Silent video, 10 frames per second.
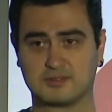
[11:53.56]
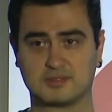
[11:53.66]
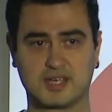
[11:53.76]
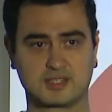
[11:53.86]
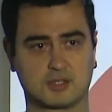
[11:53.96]

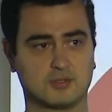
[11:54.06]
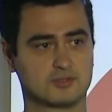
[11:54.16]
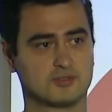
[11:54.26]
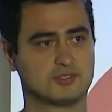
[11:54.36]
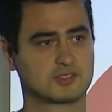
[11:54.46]
executes
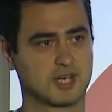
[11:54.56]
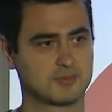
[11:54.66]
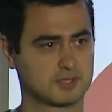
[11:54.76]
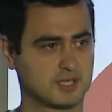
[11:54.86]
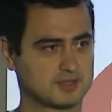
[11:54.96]
the
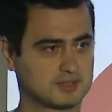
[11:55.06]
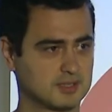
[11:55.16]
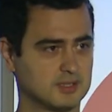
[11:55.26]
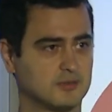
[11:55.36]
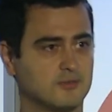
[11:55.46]
describe
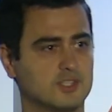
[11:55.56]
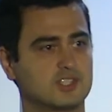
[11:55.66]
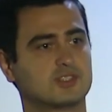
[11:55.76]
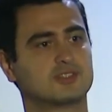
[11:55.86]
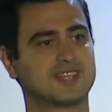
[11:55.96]
cluster,
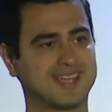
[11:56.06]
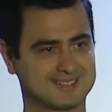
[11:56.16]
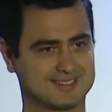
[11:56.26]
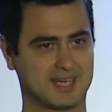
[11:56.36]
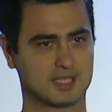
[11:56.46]
which takes
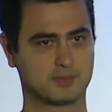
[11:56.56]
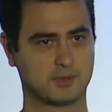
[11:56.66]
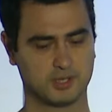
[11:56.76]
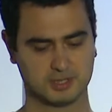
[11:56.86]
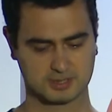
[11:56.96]
the
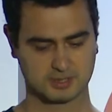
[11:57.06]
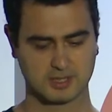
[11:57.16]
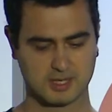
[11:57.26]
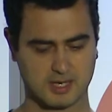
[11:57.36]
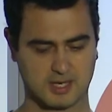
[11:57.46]
endpoint,
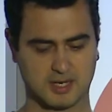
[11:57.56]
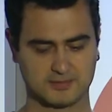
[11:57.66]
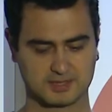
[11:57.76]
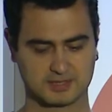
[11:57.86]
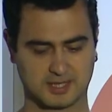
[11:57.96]
and
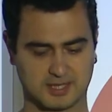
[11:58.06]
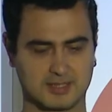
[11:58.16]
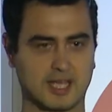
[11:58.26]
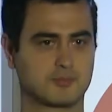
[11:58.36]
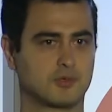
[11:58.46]
after taking
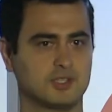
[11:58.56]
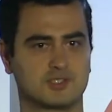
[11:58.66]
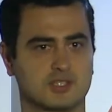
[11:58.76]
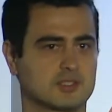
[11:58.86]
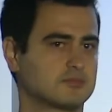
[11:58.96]
the endpoint, it
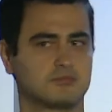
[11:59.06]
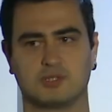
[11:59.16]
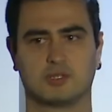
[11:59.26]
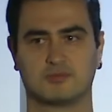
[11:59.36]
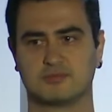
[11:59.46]
just,
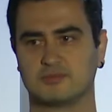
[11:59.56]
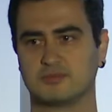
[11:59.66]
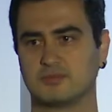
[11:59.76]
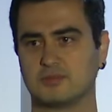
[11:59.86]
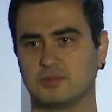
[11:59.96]

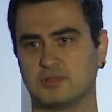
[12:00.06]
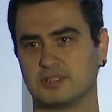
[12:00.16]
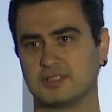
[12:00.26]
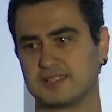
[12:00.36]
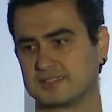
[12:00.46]
to
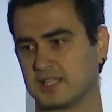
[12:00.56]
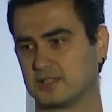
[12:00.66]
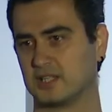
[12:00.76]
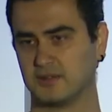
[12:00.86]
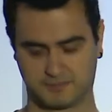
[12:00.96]
not
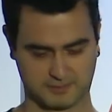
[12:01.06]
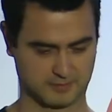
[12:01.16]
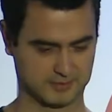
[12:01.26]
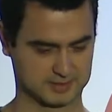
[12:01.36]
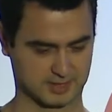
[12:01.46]
get if
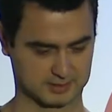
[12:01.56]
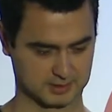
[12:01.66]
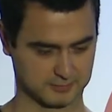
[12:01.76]
it's active.